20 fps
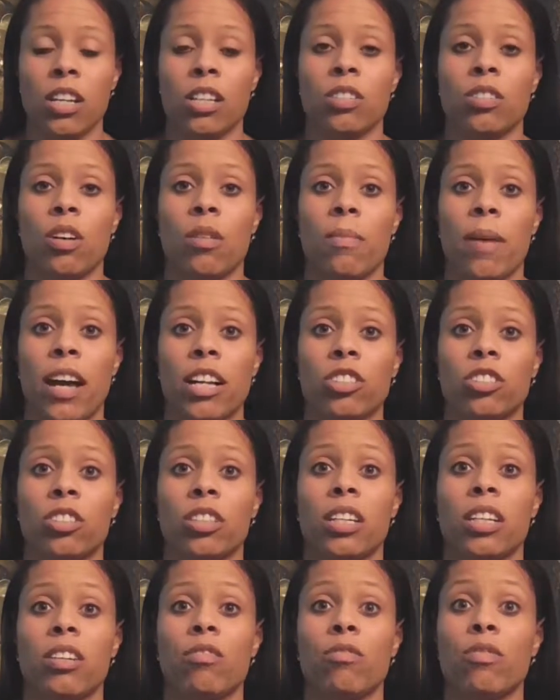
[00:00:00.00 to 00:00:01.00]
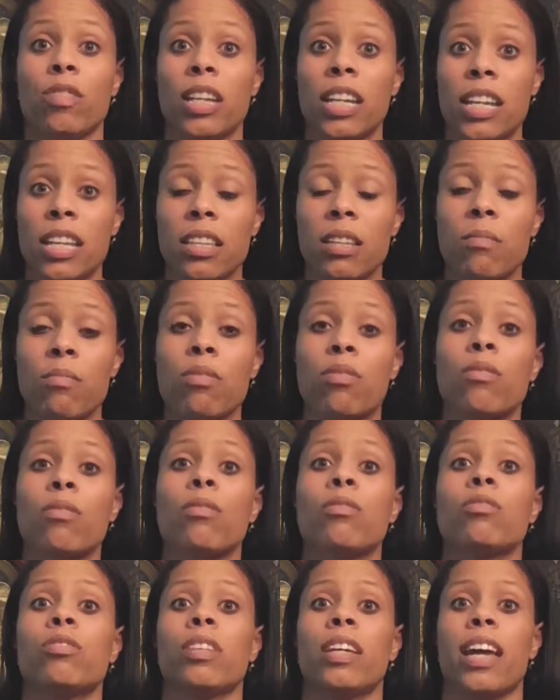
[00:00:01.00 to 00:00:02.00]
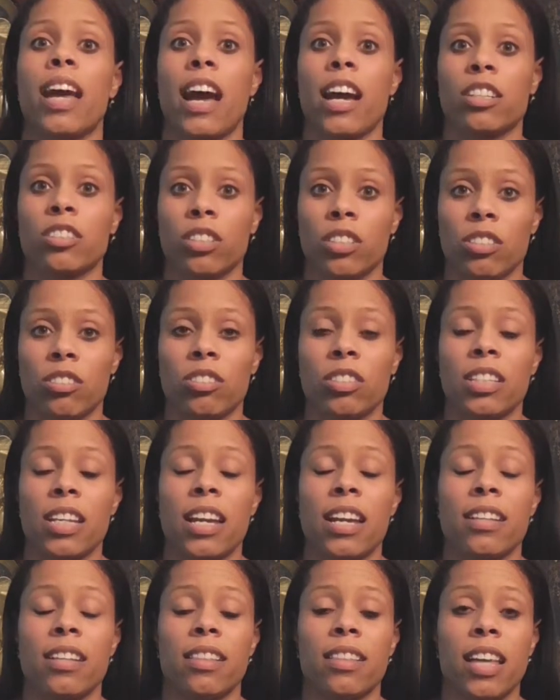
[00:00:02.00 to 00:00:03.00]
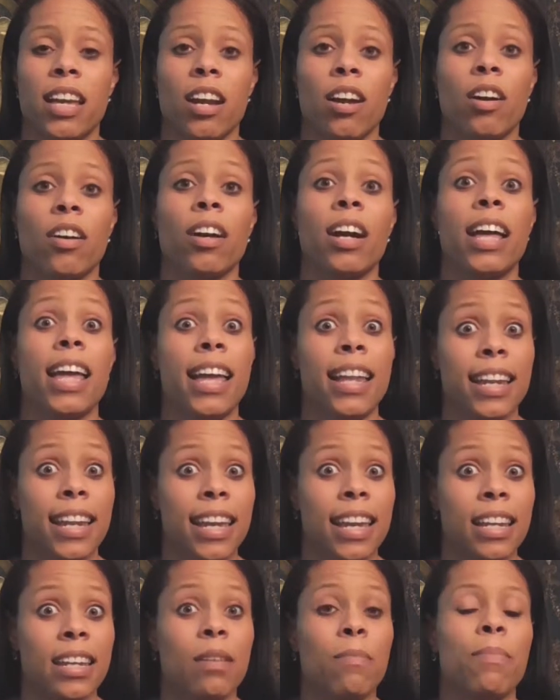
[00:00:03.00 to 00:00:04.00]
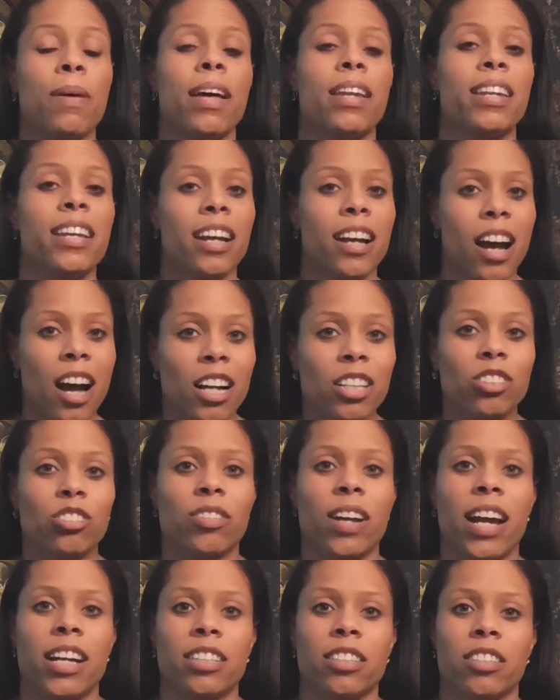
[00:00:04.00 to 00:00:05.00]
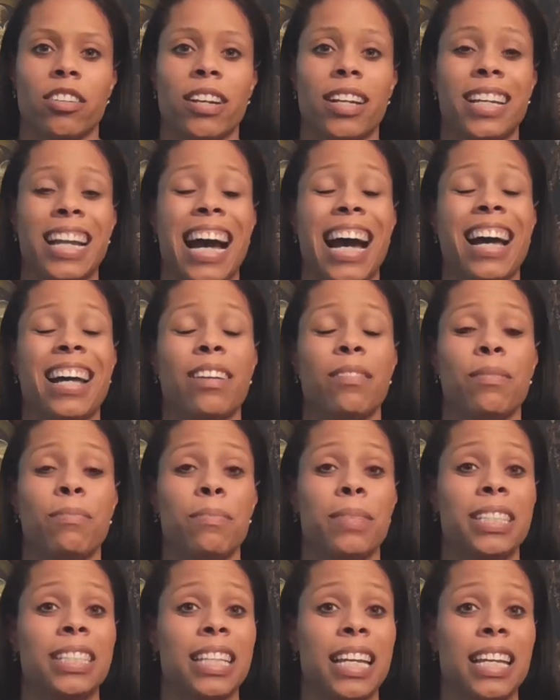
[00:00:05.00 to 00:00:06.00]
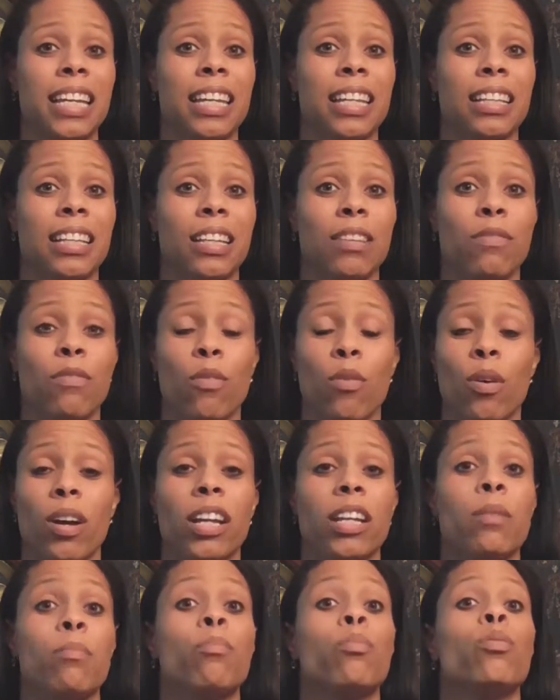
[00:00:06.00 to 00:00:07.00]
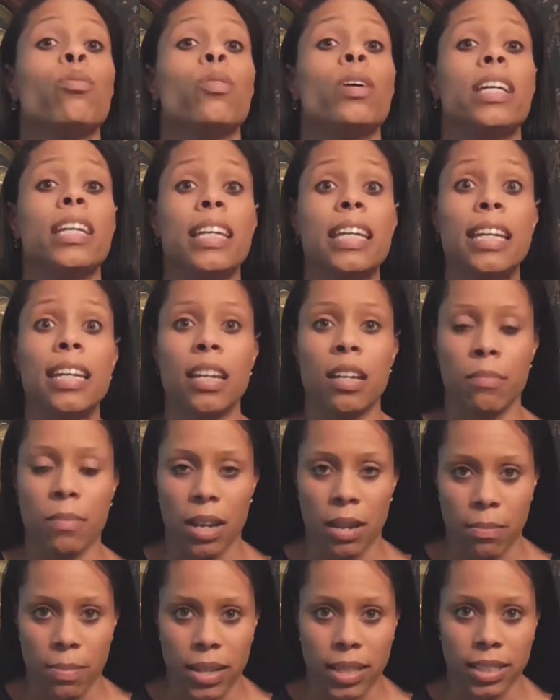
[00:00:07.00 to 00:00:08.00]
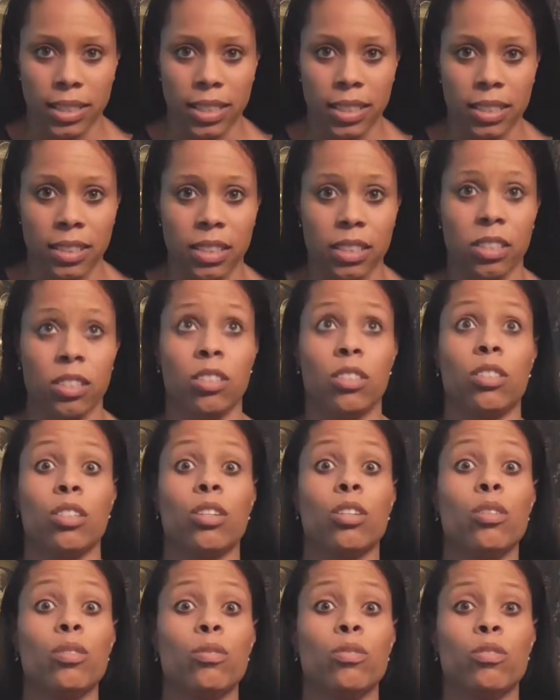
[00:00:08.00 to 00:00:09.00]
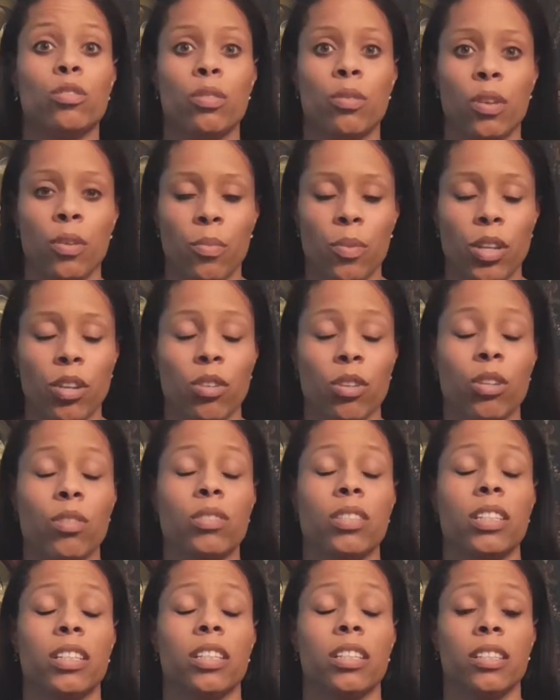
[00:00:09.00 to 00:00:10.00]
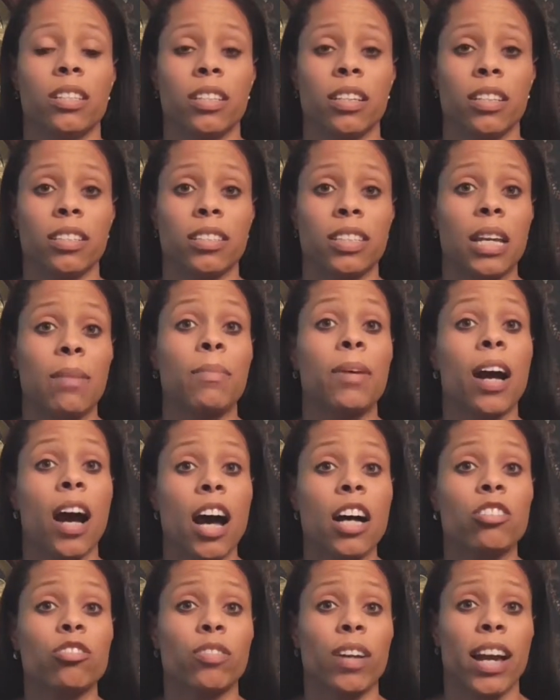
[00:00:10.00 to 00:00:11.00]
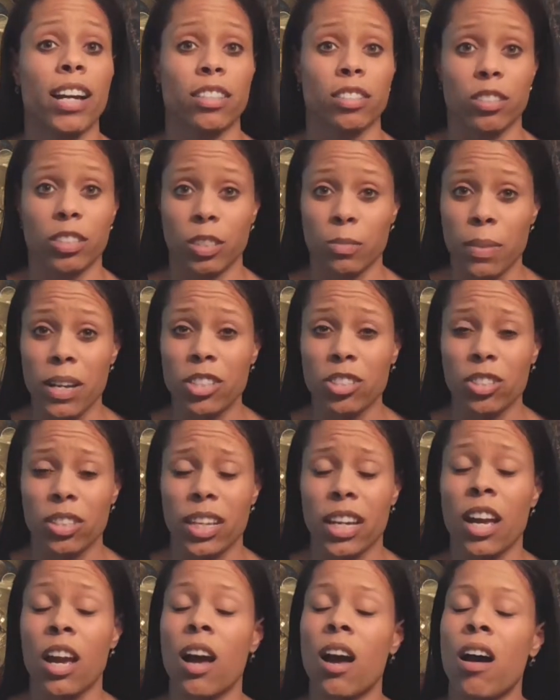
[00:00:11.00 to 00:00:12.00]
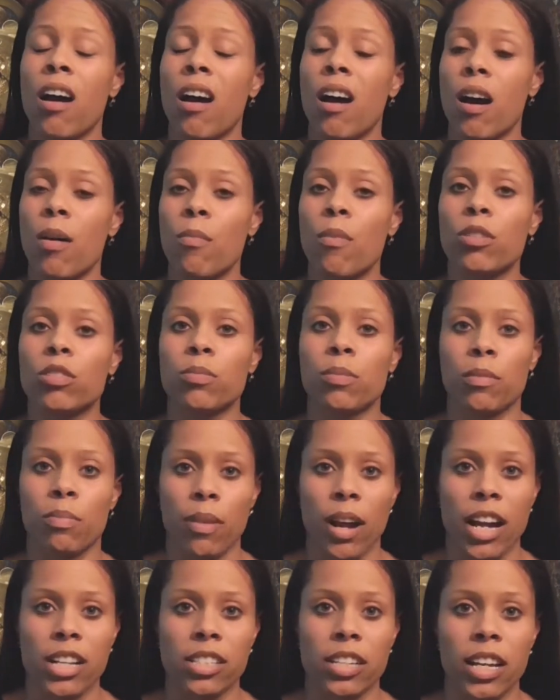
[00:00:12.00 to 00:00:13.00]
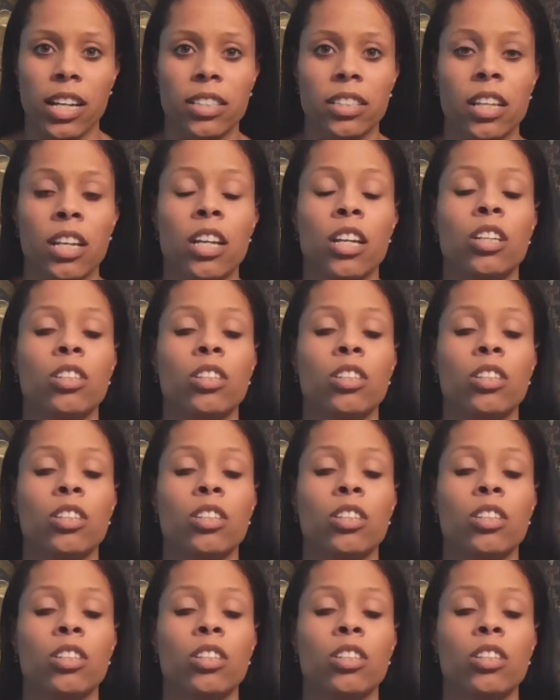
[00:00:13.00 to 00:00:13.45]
So I'm actually reading them through so they actually understand that they are an independent contractor, not mistakenly for an employee in my business. This is huge when you're using the same contractor, especially on multiple projects.